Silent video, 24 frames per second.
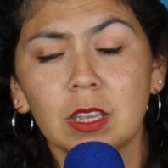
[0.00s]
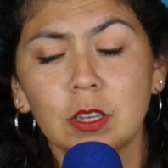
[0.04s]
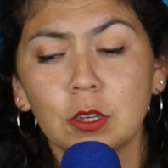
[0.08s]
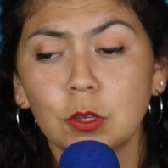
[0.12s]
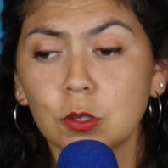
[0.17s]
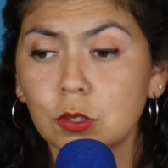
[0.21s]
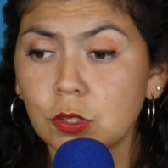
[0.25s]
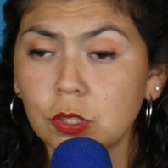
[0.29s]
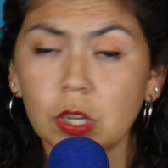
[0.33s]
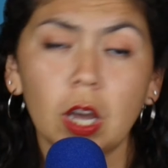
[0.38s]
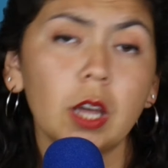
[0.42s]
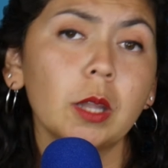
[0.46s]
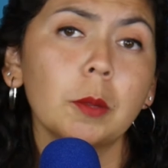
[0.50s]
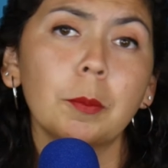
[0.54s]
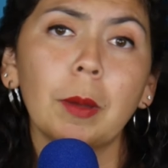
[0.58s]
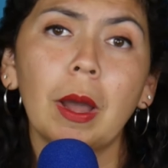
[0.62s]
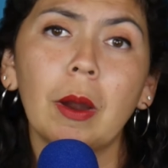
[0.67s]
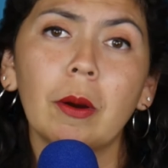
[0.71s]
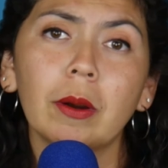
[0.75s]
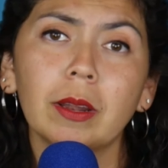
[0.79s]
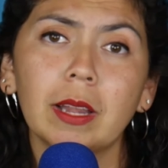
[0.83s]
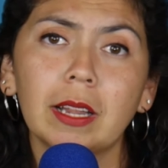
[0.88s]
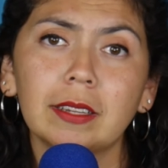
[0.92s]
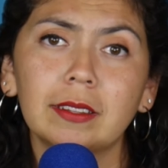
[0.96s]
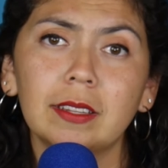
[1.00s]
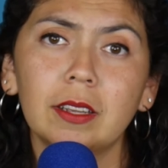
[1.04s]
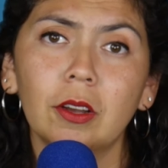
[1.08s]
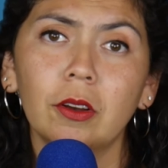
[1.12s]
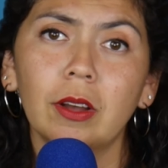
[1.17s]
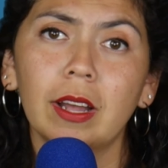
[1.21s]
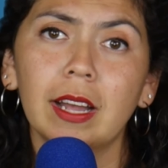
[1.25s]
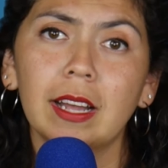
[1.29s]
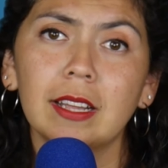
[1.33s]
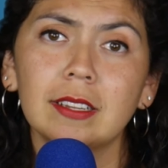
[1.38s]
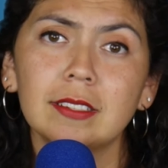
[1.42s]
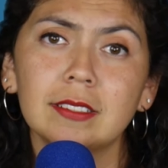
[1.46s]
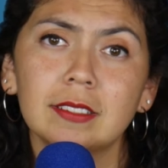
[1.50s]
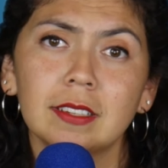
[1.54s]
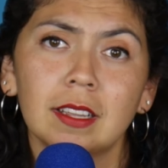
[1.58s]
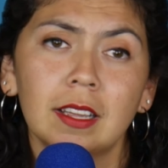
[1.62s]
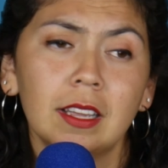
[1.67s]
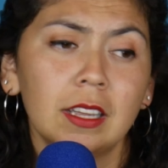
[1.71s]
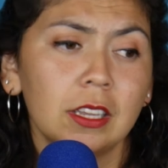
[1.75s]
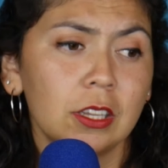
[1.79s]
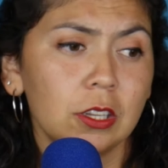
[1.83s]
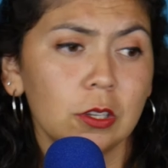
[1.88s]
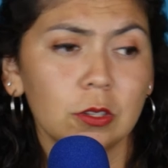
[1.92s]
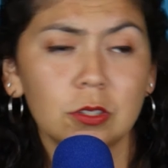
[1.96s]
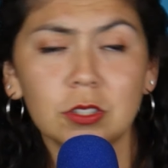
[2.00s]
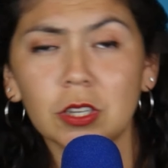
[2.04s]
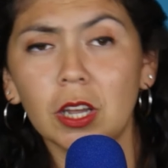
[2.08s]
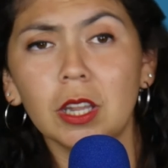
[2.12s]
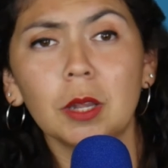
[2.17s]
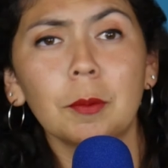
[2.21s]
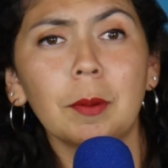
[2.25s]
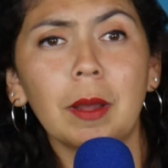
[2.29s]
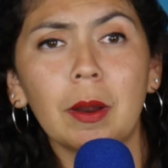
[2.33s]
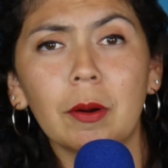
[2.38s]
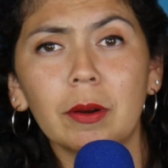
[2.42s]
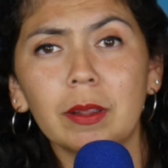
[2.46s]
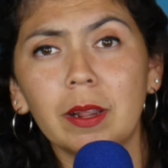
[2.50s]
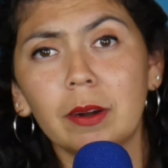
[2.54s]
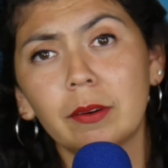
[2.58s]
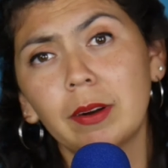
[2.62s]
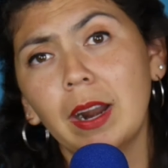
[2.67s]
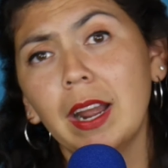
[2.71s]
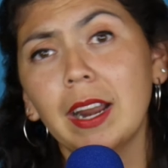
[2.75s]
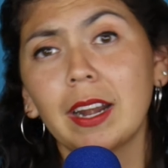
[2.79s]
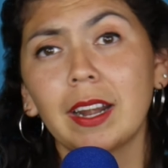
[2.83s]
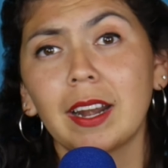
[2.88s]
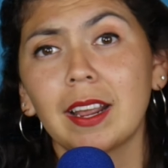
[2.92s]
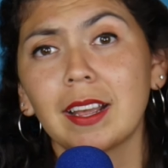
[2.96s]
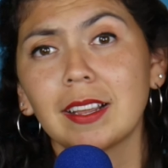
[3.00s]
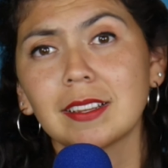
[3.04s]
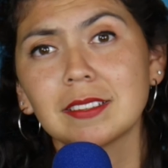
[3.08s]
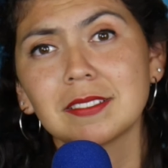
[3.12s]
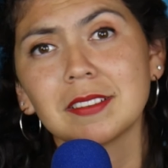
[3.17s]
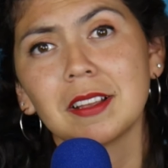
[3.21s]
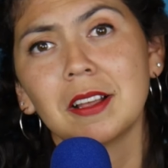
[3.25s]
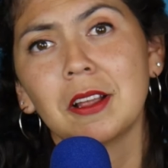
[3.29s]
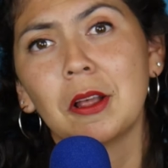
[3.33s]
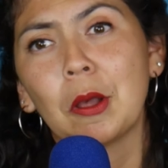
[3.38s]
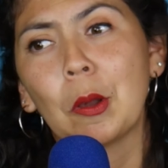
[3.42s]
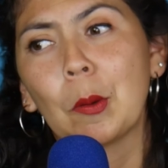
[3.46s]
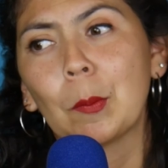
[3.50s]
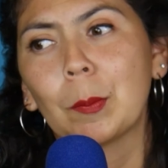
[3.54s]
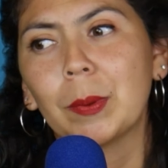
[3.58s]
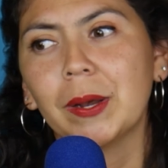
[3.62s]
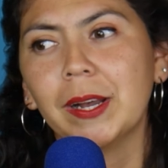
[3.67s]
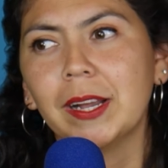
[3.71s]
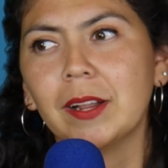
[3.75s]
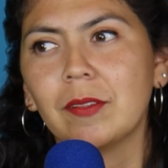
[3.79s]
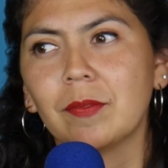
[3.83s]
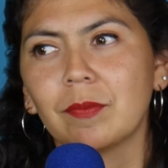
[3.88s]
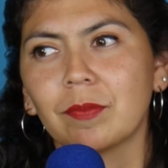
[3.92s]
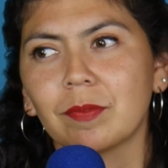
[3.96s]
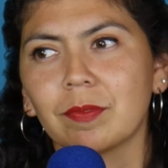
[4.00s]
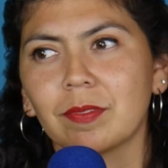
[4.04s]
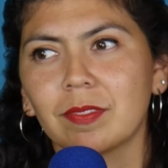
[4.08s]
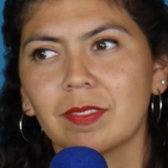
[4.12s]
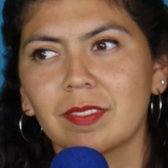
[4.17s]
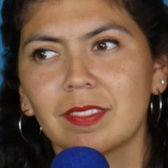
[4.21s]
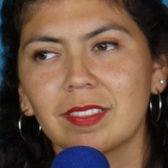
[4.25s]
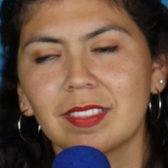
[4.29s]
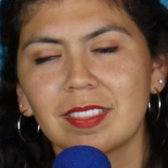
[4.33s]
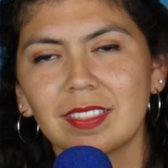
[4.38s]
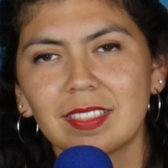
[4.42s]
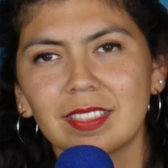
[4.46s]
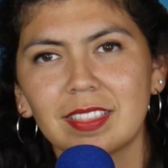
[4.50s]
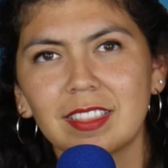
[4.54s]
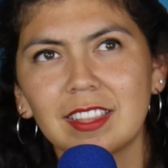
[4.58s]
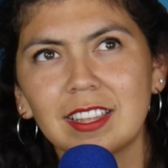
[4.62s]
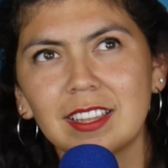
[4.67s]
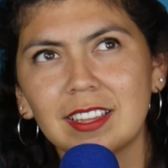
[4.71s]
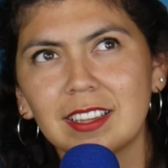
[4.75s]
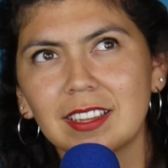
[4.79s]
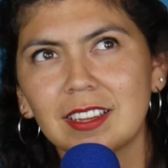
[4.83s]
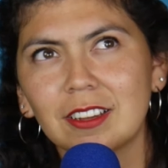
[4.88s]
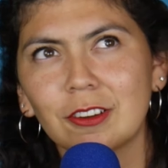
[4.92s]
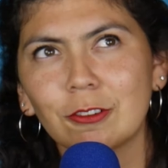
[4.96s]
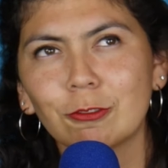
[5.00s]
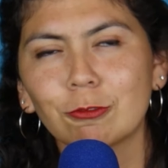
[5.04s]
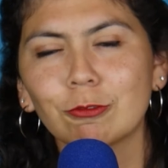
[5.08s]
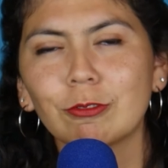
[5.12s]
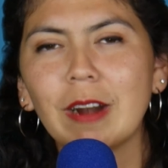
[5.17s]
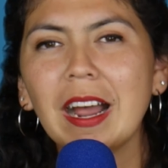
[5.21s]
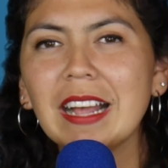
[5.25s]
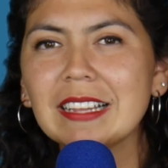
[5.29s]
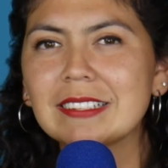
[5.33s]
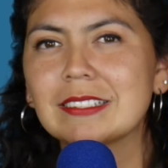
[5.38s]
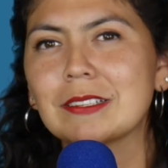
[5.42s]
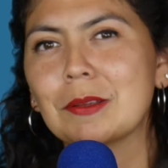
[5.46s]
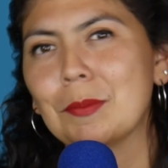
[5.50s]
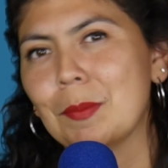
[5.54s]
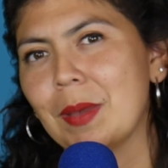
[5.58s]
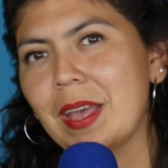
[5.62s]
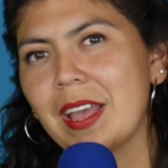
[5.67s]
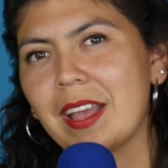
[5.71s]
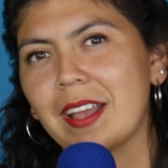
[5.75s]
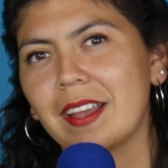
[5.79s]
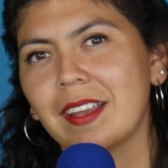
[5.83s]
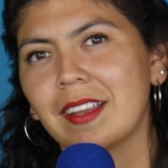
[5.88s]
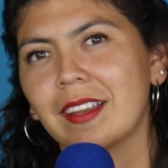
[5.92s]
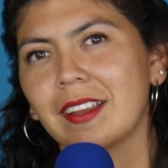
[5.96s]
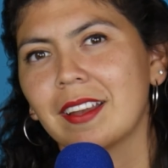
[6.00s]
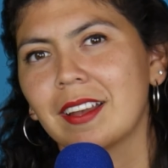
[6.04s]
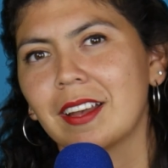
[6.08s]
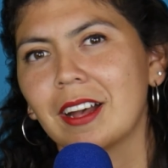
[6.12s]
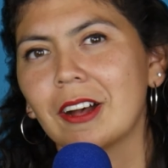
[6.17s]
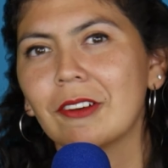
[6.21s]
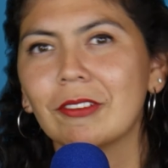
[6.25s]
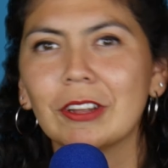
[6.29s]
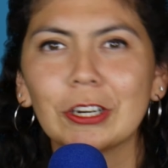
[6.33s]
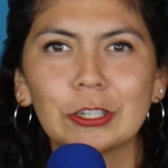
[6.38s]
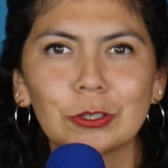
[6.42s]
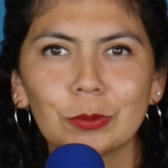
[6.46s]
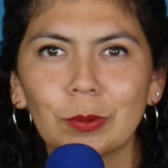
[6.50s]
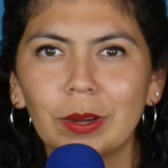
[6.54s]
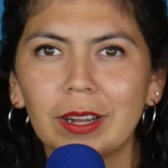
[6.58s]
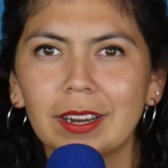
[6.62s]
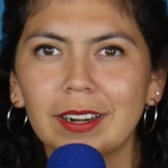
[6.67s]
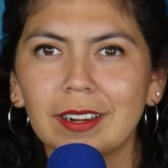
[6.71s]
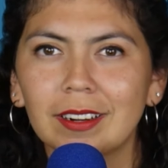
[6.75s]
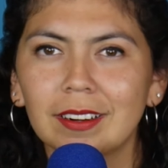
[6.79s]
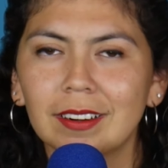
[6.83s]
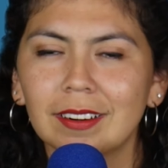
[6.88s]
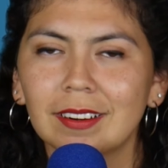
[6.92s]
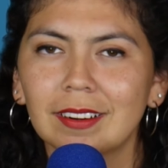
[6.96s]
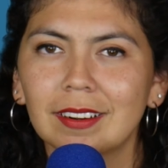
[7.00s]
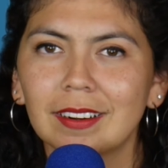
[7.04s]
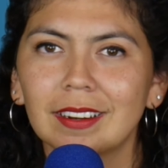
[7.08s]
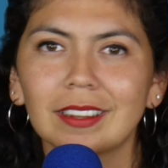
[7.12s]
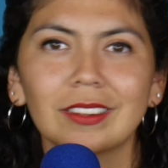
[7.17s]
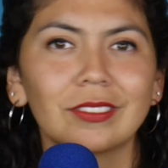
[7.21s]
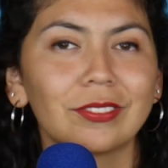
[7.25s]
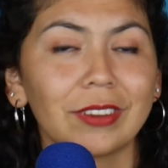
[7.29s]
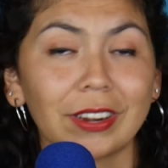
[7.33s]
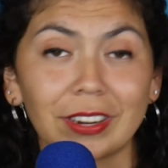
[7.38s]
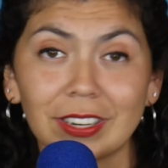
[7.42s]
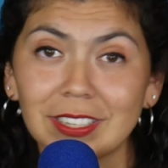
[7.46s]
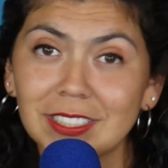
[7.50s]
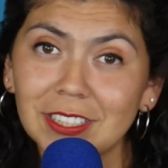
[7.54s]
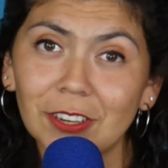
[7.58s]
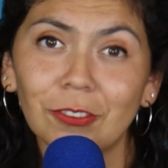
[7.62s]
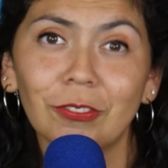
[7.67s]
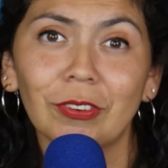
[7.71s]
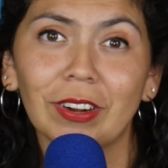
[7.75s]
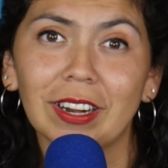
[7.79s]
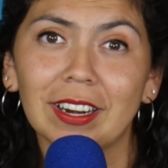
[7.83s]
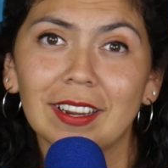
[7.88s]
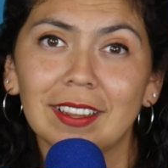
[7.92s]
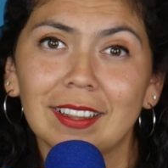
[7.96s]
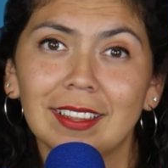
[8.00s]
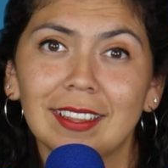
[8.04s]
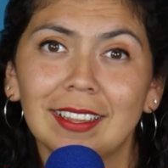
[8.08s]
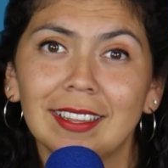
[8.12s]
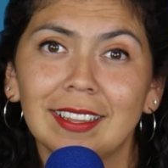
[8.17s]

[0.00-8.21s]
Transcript: You saw the power that deal has. You saw the power that Ryan has. But the resume of each one is very different.